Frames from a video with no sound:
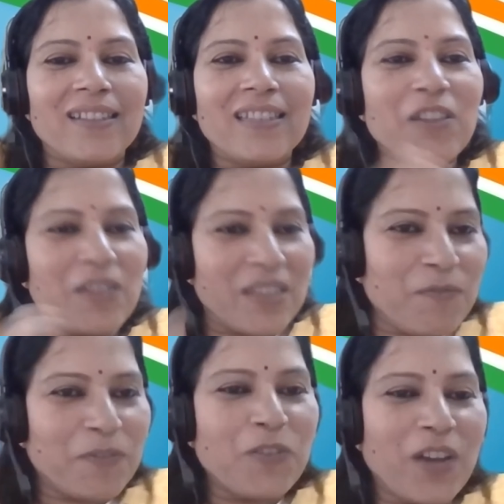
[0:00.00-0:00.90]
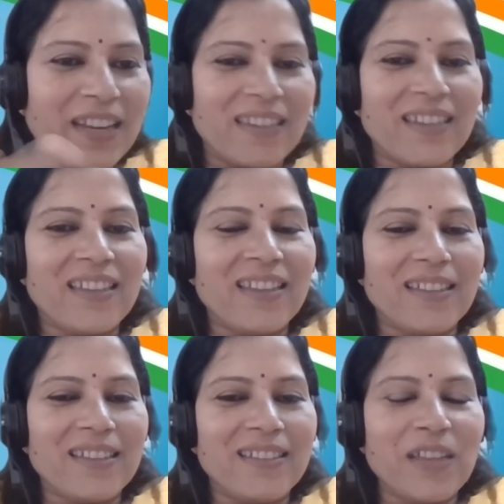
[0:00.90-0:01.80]
if you are
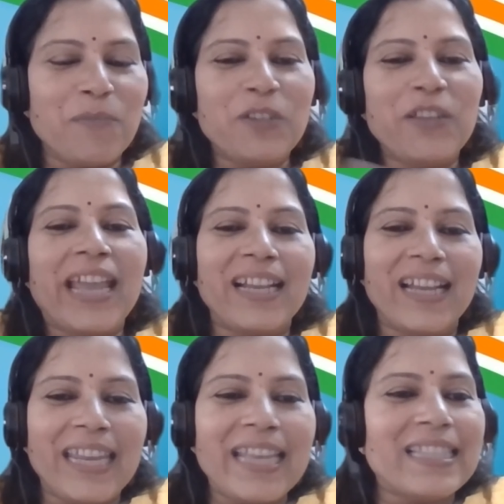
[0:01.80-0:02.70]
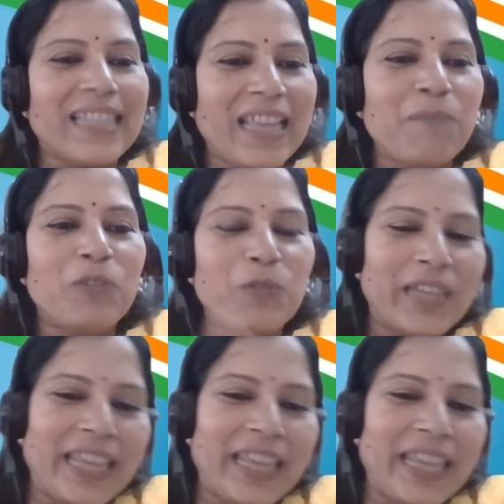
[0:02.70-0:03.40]
able to encourage them to